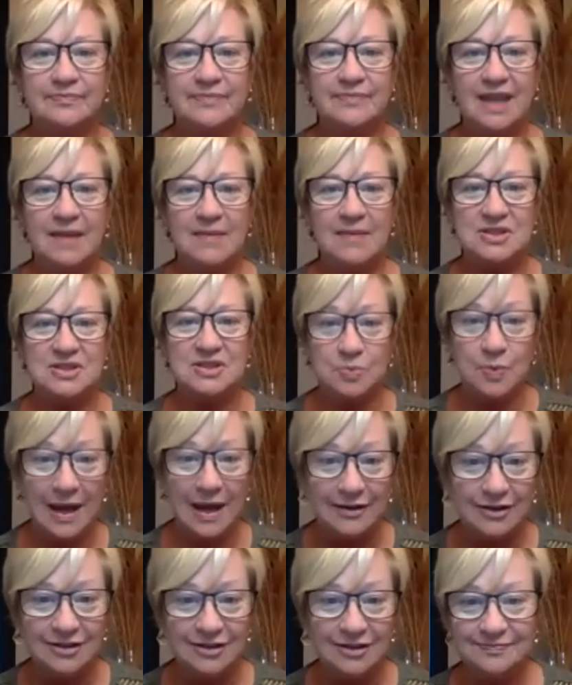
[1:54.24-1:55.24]
a
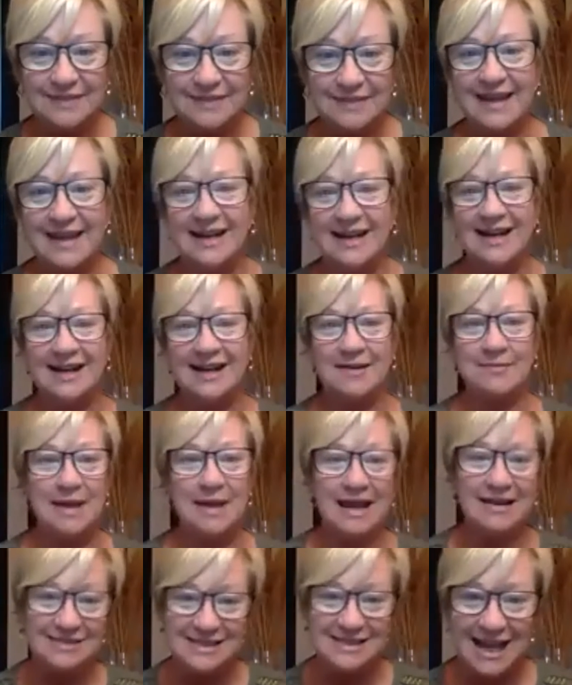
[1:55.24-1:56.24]
sweater, and I'm
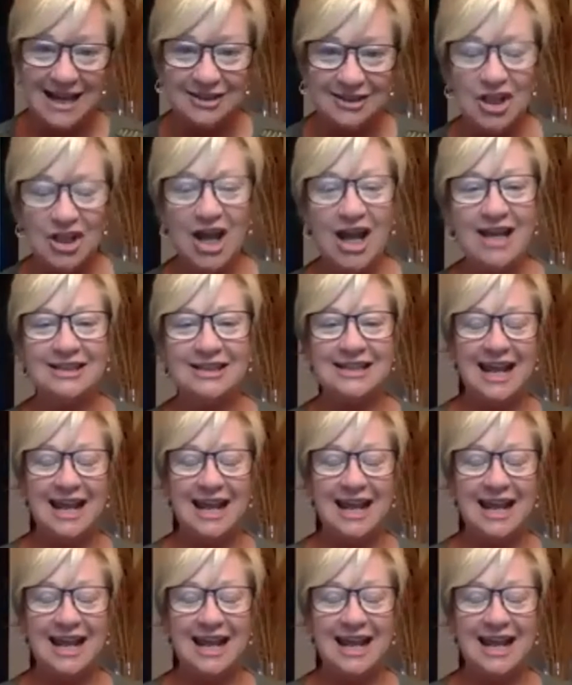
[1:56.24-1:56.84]
outside a lot,